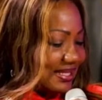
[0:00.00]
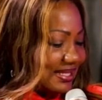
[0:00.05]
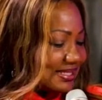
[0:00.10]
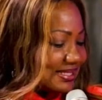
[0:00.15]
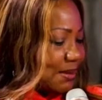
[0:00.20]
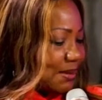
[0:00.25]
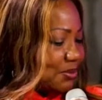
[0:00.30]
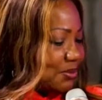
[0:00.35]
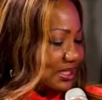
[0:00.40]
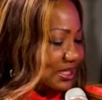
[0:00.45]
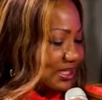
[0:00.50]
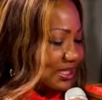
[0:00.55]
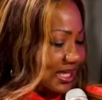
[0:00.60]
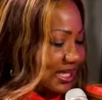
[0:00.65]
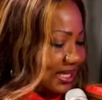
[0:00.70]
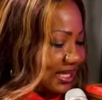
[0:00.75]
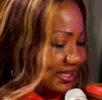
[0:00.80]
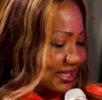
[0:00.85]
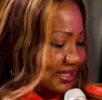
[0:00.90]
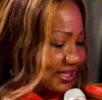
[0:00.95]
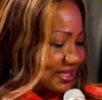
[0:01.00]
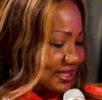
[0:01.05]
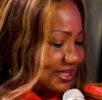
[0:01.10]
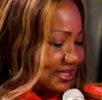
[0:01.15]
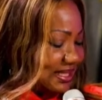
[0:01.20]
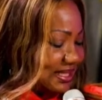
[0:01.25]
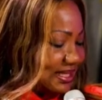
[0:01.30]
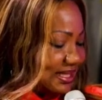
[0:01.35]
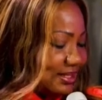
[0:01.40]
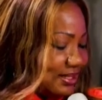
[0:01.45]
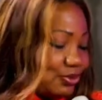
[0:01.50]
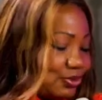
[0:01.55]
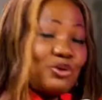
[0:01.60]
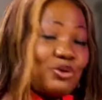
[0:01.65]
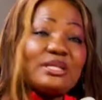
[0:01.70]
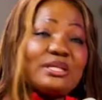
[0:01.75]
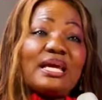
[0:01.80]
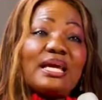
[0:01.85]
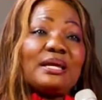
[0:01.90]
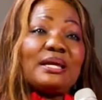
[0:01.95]
Somebody says,
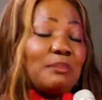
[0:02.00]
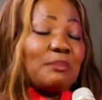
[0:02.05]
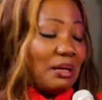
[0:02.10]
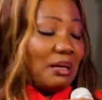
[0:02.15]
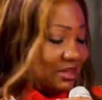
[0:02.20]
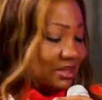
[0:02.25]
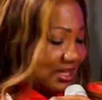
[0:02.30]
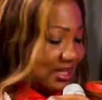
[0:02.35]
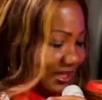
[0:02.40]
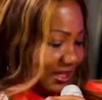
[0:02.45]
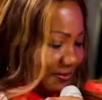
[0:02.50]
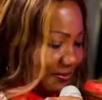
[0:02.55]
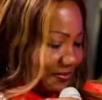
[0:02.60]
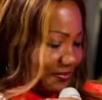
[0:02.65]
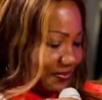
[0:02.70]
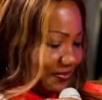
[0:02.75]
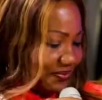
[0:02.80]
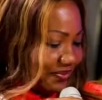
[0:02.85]
"Good day, mommy.